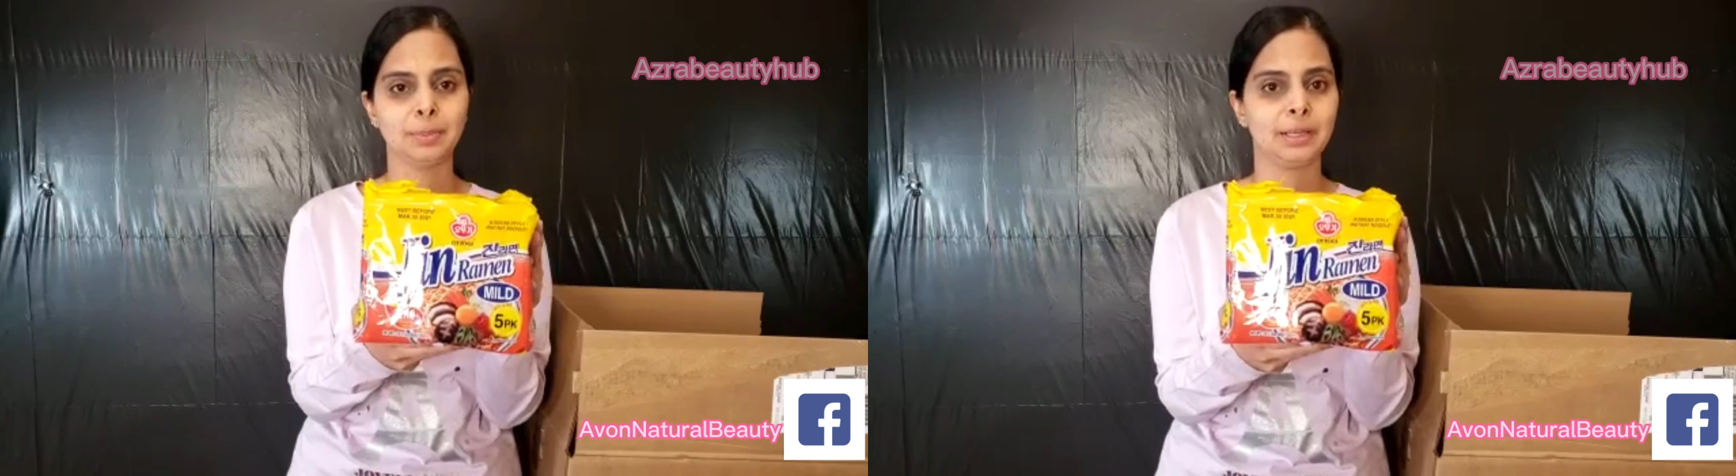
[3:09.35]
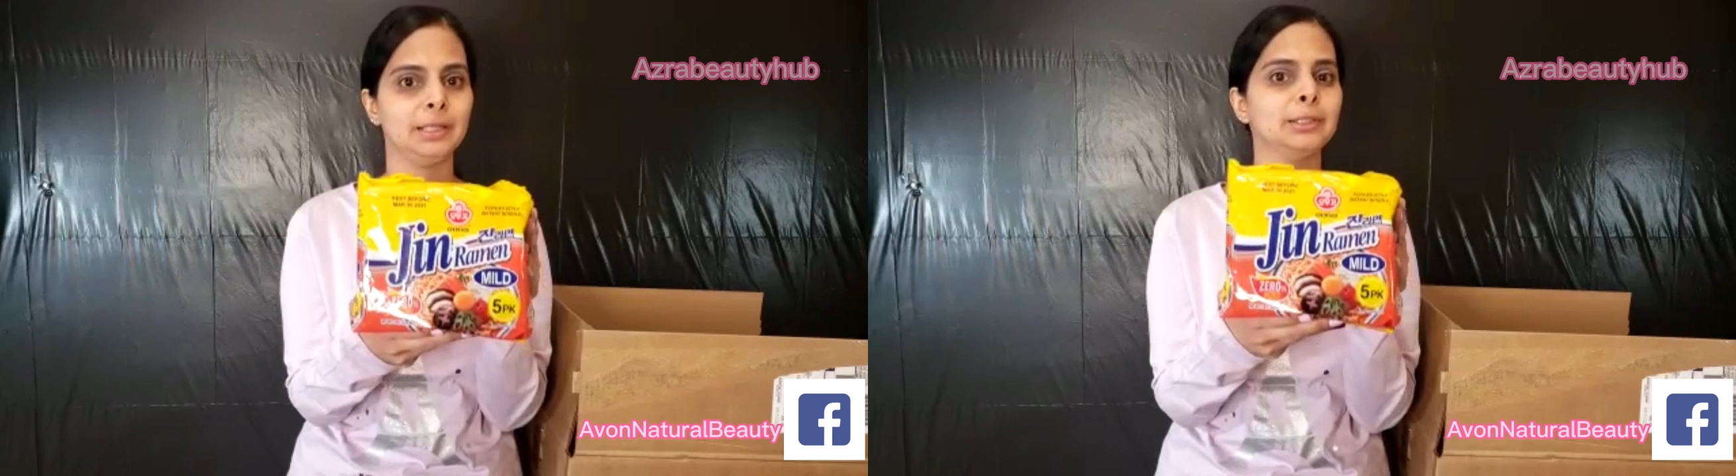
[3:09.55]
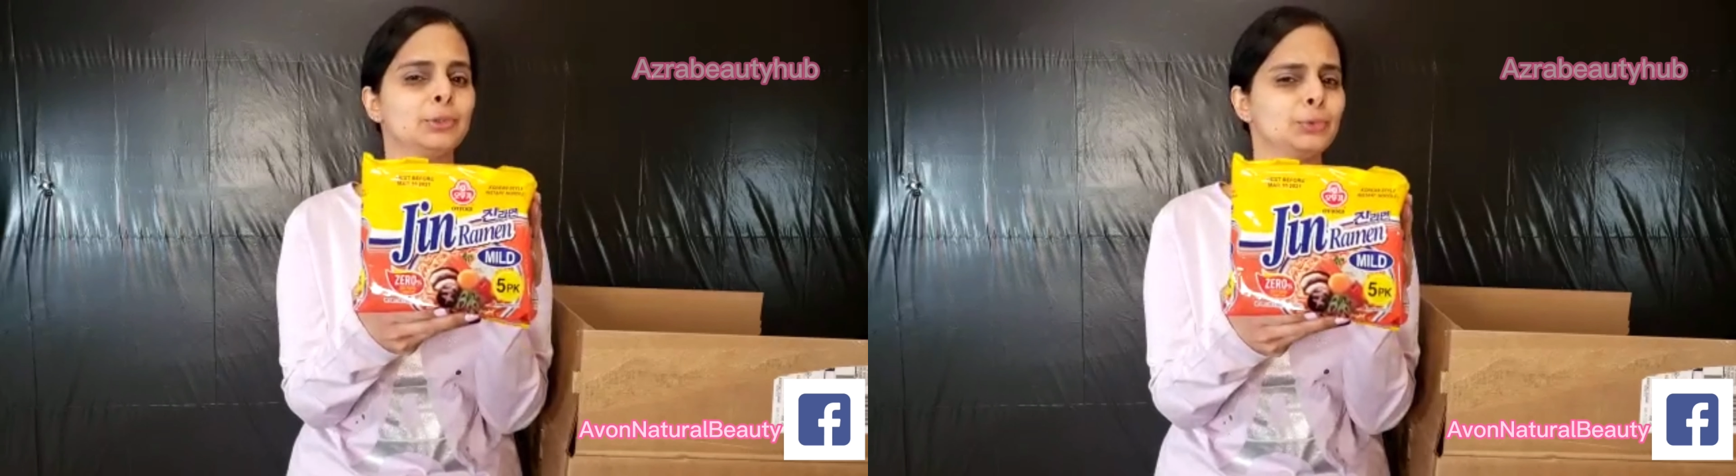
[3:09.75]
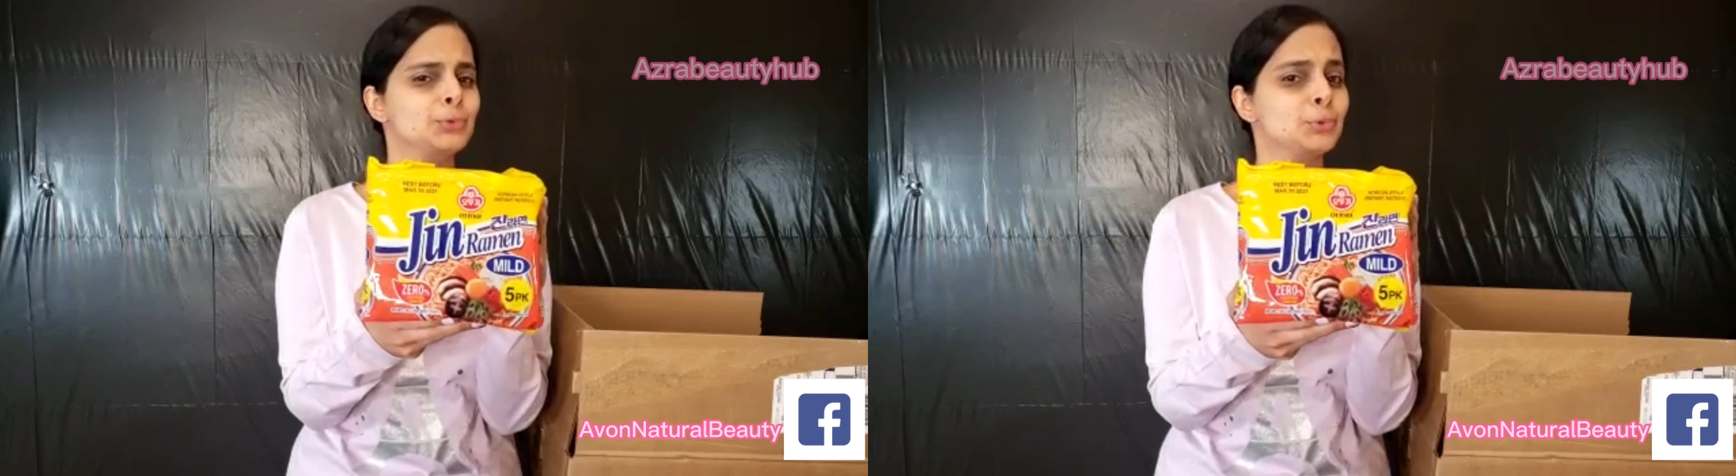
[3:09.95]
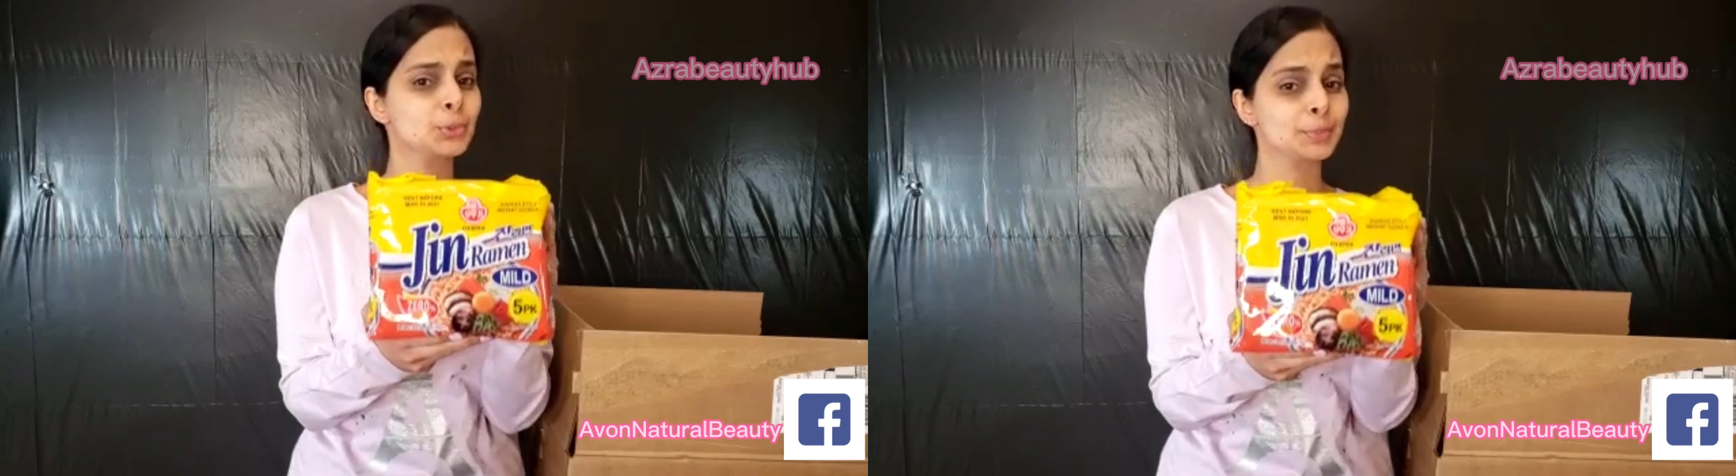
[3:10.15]
but a little
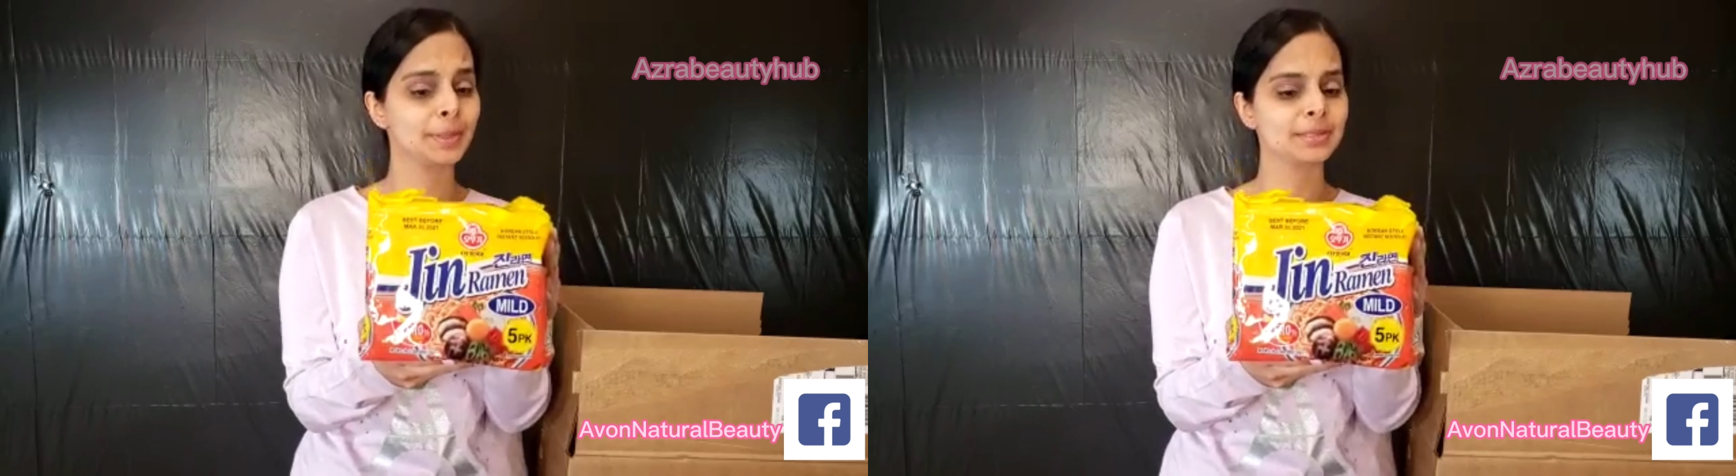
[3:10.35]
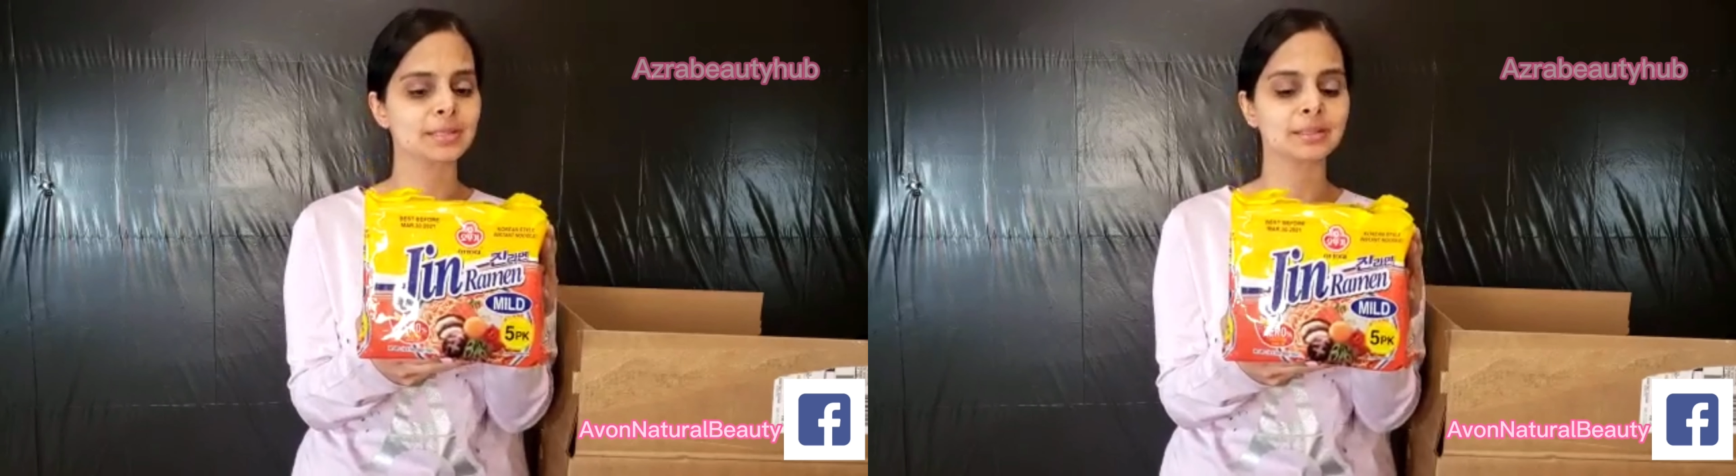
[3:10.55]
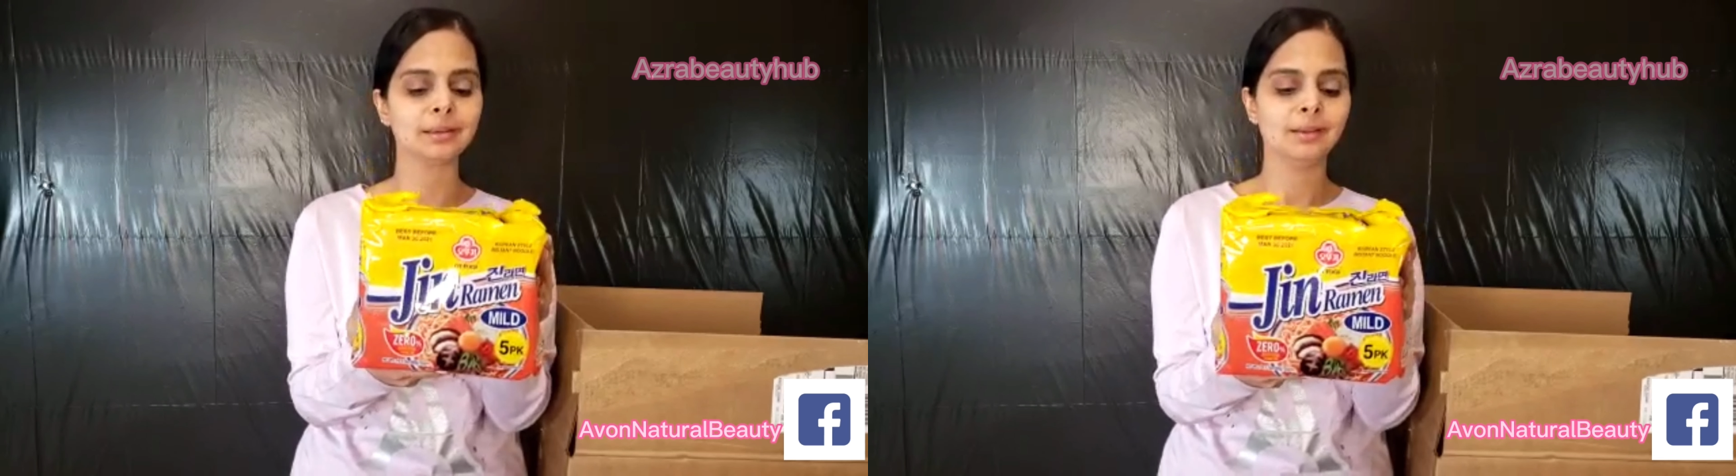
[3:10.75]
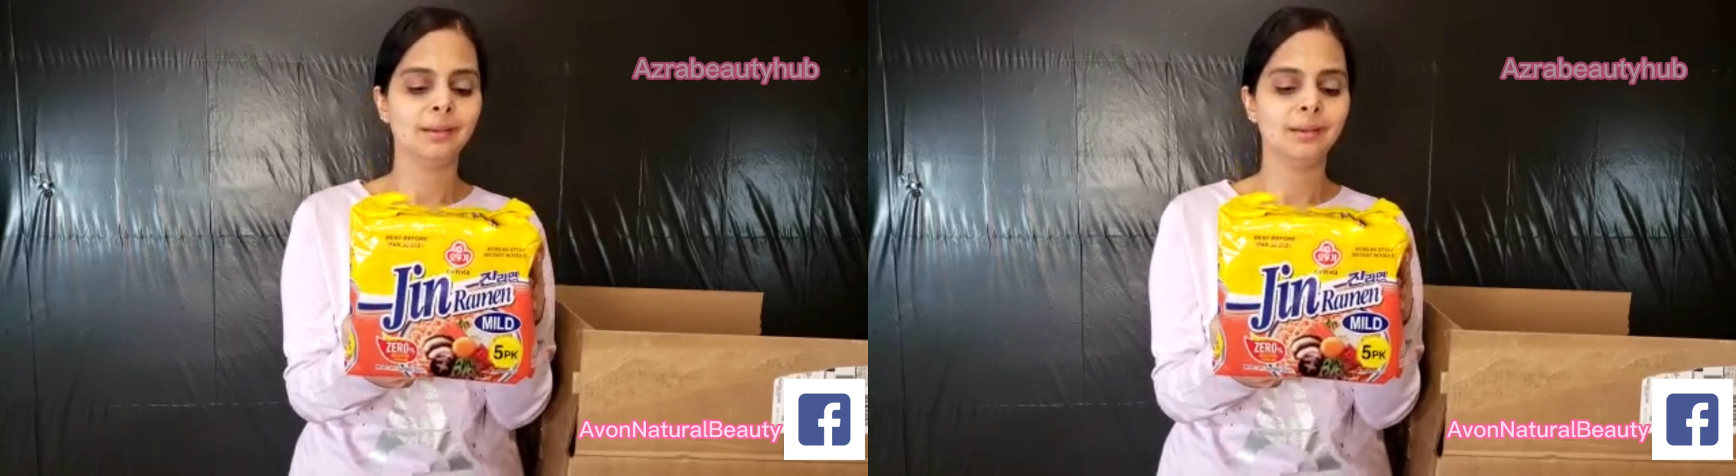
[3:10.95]
too spicy,